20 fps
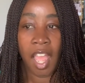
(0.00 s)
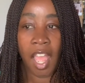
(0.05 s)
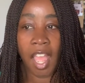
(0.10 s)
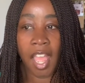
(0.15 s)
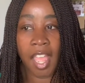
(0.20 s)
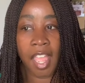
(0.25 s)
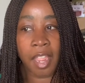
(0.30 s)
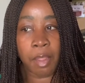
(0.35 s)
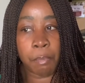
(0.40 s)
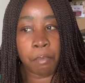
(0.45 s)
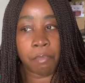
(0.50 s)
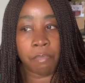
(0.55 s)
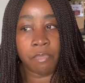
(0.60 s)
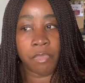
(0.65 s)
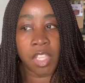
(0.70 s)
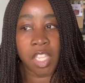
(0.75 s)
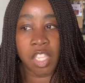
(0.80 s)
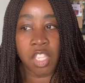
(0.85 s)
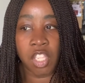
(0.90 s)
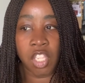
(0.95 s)
I
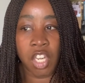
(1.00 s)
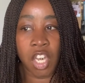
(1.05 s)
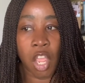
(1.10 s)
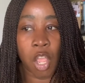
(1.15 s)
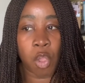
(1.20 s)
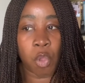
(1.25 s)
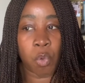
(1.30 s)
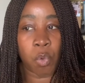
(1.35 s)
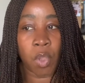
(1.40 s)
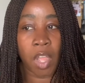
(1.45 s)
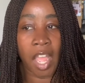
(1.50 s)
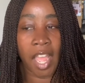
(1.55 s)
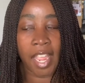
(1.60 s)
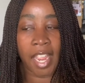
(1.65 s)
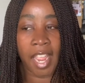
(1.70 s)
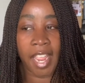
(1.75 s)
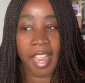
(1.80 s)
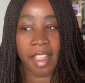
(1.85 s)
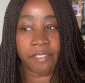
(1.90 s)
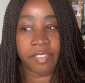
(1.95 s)

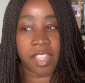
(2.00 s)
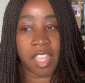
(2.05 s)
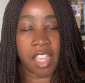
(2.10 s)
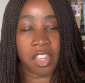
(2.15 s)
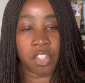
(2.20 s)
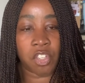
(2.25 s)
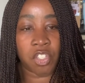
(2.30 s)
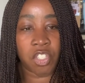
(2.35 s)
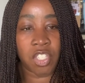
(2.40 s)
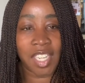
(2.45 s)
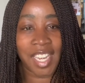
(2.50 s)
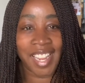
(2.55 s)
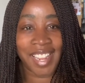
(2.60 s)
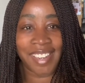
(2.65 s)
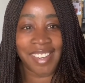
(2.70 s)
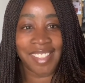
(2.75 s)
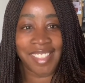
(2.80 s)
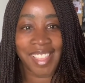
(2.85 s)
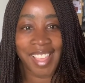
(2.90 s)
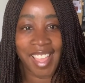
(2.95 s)
have to
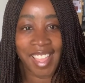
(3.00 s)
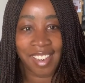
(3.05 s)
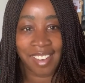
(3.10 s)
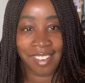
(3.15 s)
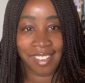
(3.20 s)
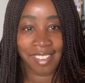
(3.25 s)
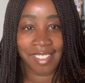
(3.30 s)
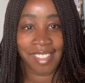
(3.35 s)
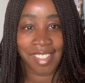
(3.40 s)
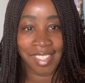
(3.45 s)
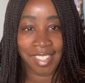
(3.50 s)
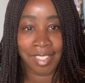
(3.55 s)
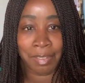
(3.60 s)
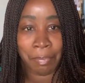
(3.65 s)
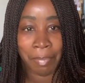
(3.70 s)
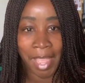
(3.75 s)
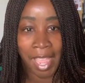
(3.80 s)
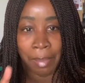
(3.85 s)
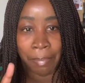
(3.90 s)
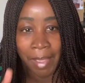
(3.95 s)
understand that this
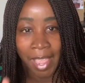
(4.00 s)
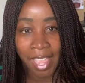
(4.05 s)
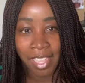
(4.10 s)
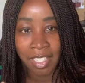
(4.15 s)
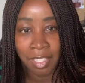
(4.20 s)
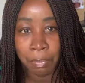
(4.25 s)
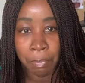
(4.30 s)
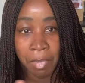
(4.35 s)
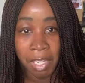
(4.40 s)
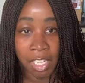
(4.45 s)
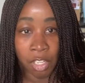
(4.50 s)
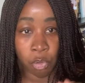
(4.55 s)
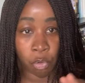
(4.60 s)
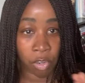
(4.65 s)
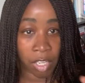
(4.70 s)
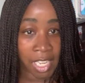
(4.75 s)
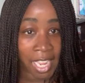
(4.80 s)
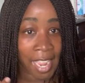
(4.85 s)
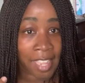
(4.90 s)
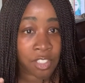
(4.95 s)
bypass, mini
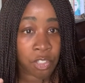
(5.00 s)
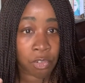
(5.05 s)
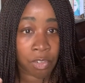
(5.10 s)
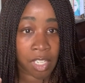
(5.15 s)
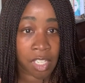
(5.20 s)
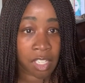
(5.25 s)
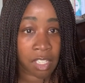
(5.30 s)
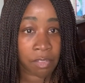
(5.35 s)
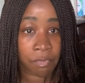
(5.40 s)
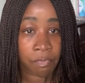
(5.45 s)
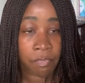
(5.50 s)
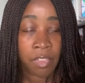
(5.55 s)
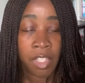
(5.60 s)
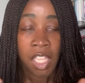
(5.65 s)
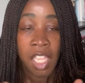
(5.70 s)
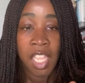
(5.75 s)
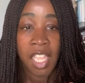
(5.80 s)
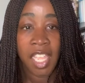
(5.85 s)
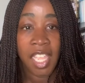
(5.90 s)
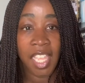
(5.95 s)
or gastric,
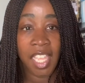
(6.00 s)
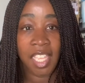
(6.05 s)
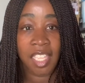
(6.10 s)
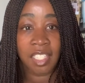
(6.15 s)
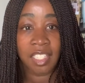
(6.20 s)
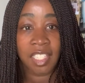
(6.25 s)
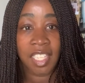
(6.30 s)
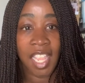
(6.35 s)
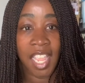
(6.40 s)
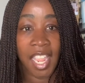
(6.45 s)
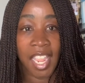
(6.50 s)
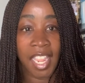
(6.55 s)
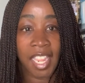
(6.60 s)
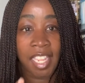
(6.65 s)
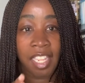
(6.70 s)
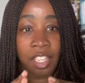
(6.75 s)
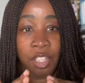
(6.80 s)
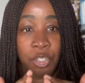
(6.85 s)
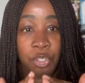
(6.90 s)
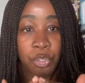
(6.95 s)
is
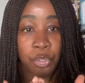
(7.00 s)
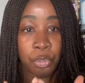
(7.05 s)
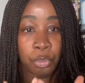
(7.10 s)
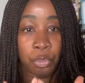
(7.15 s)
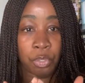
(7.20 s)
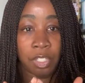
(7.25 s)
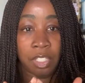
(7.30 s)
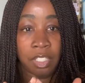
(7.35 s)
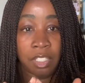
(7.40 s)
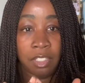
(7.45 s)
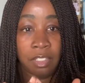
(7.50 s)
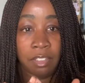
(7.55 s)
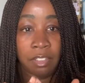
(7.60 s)
a tool.